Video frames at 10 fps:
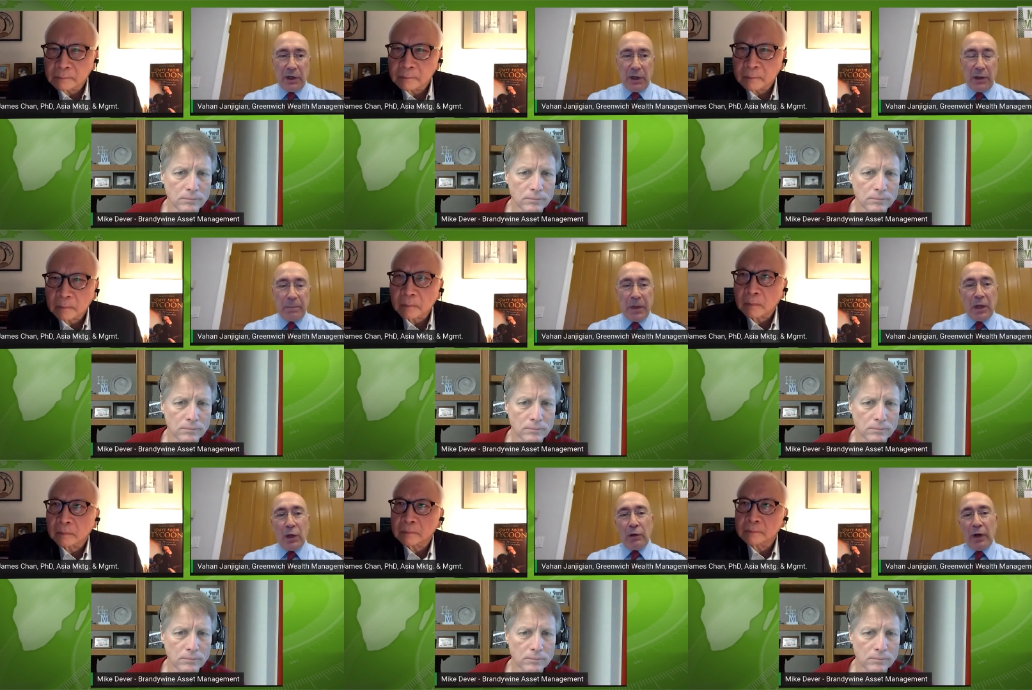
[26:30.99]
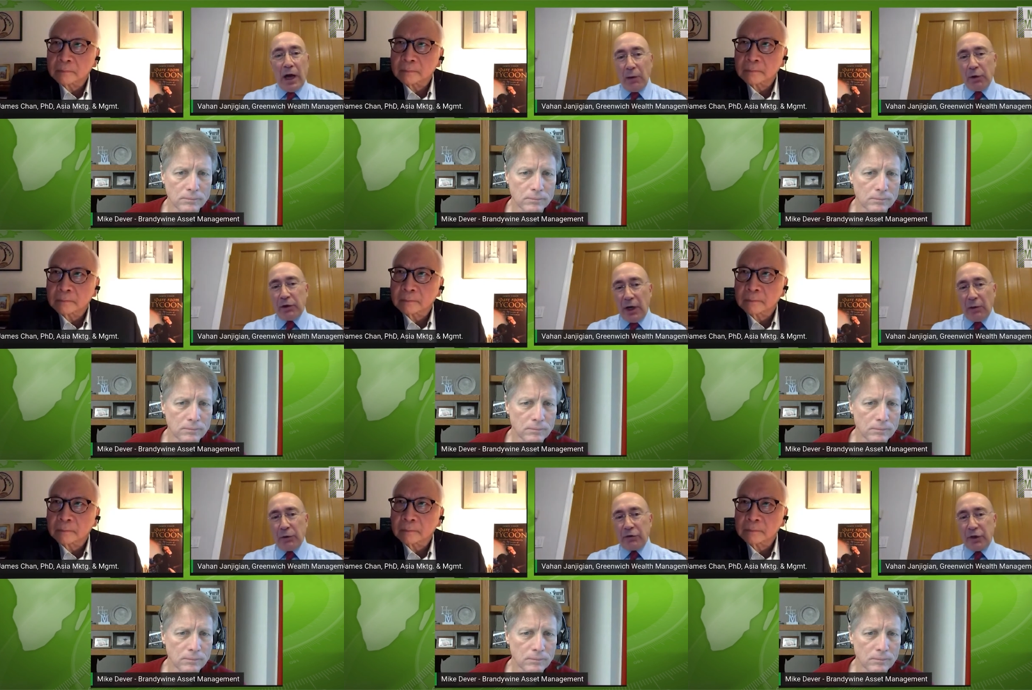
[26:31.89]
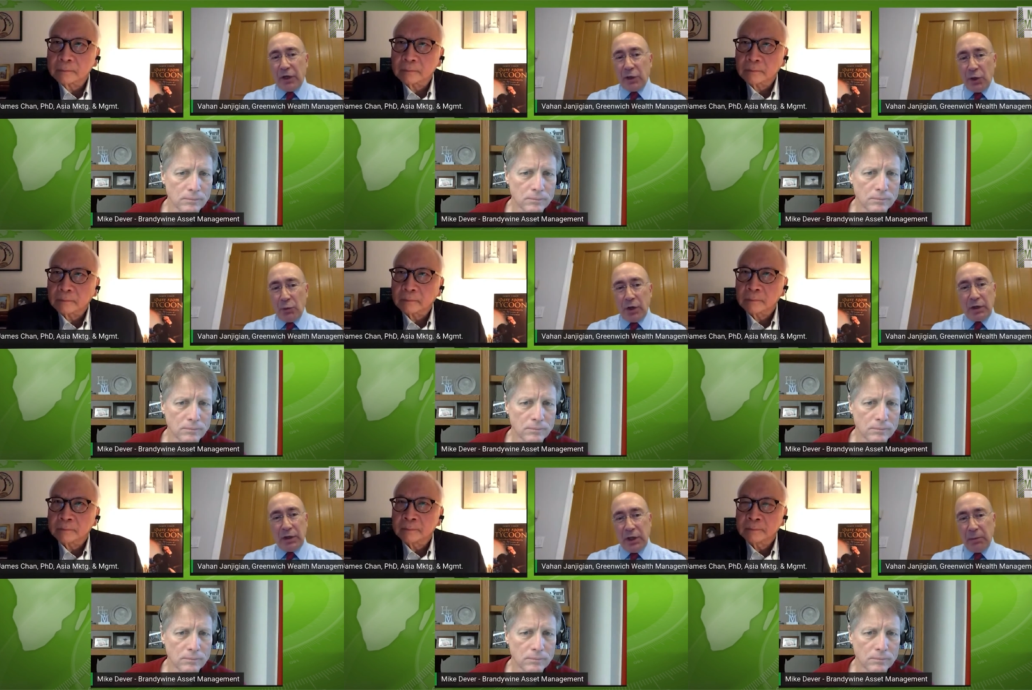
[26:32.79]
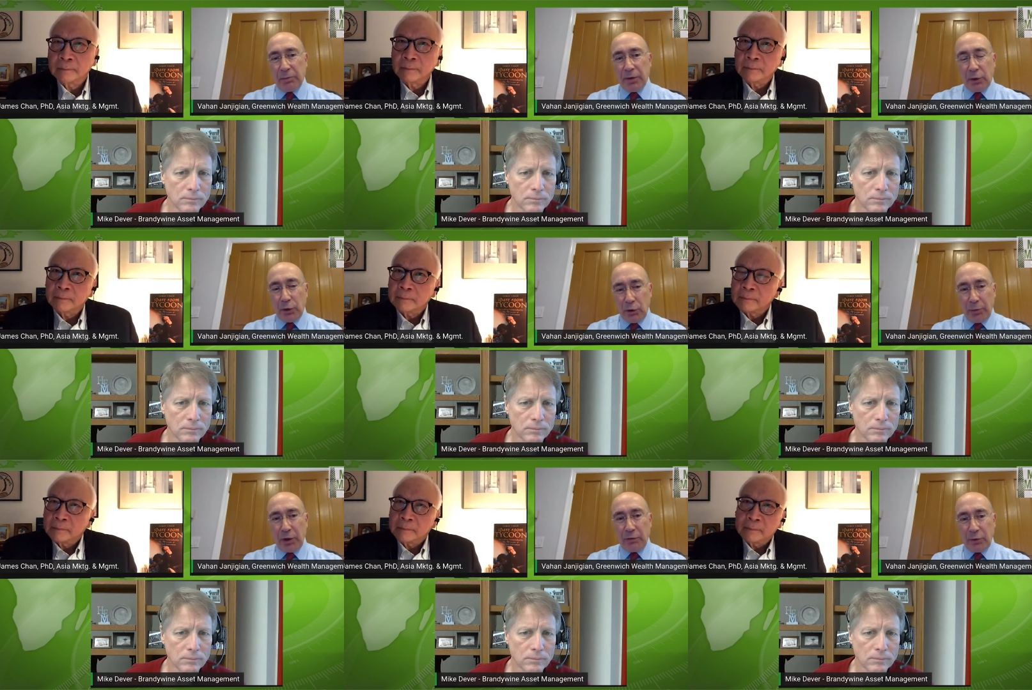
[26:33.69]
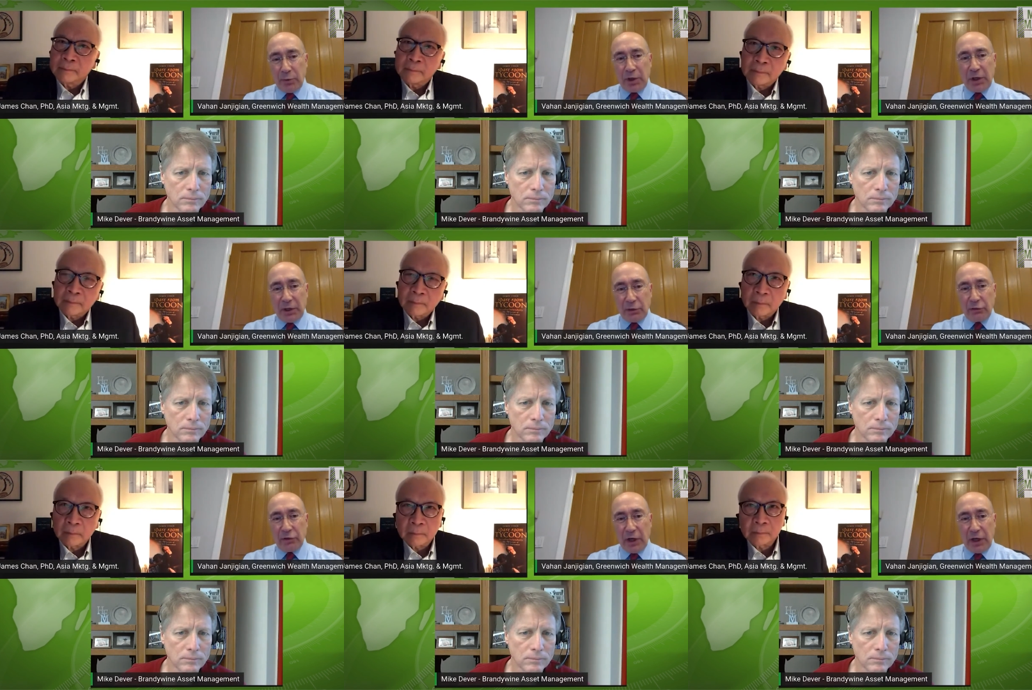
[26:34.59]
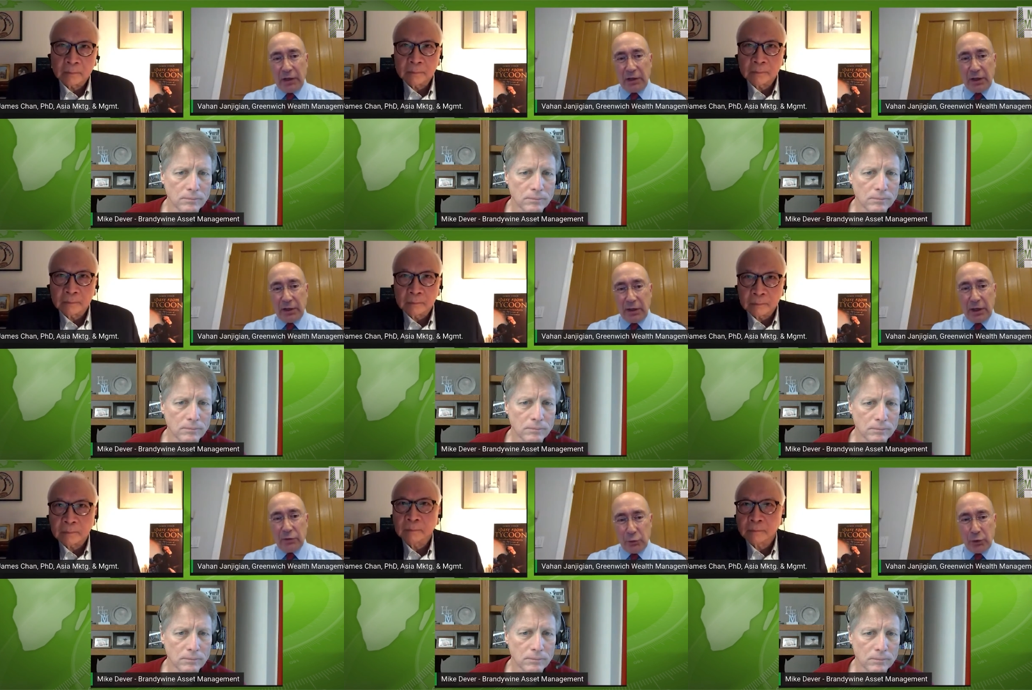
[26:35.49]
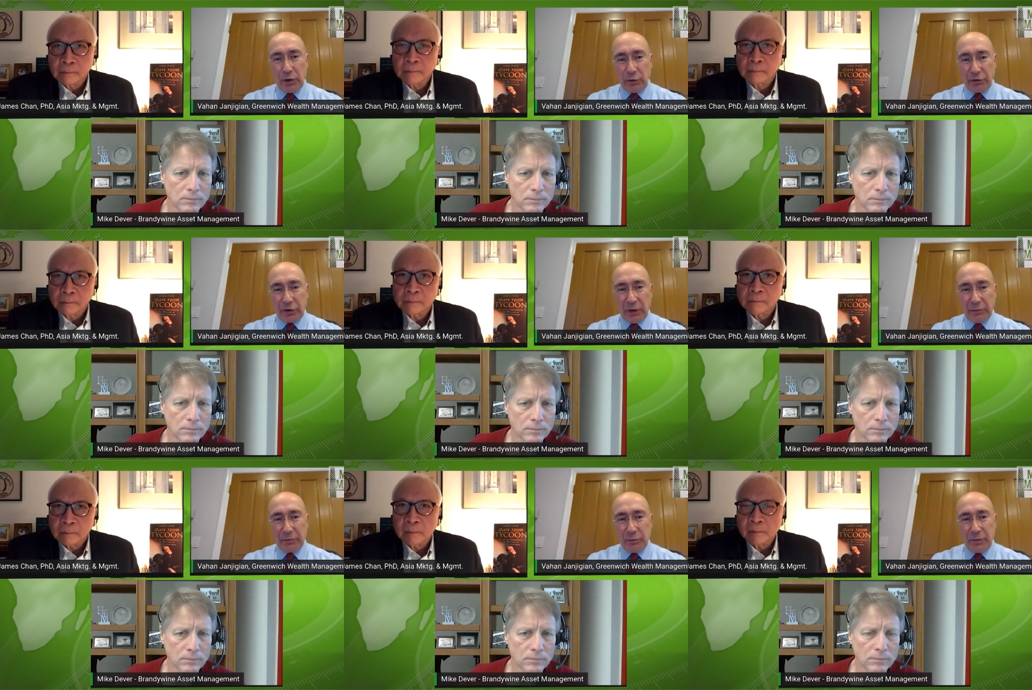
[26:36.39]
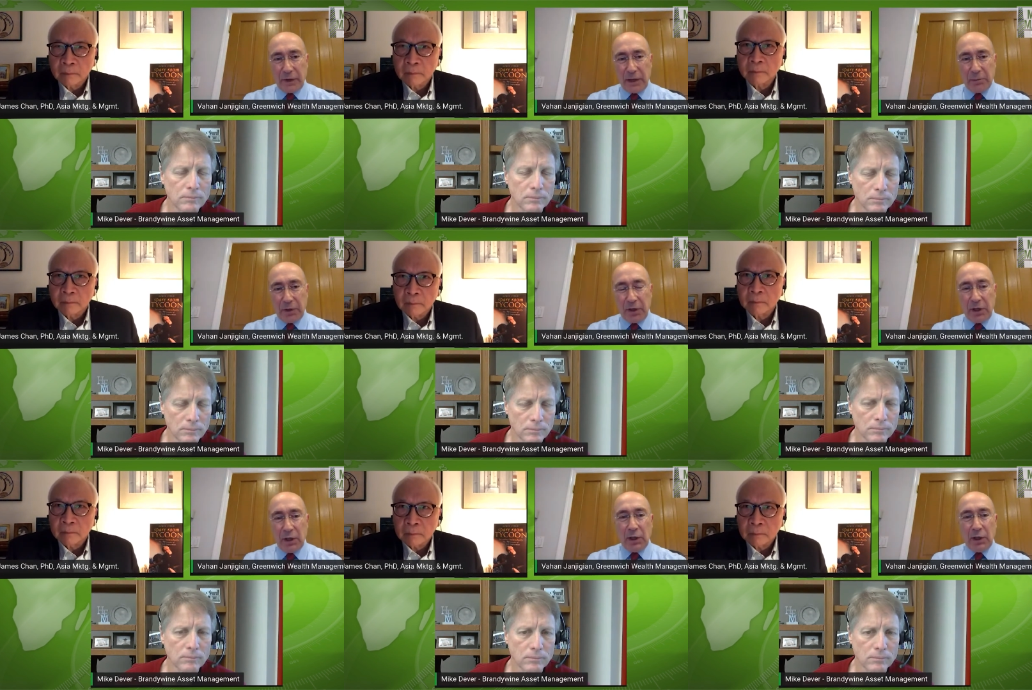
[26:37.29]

Speaker 1: um, I would I would say you know what keep a little bit of your money on the side and and do it yourself with that money.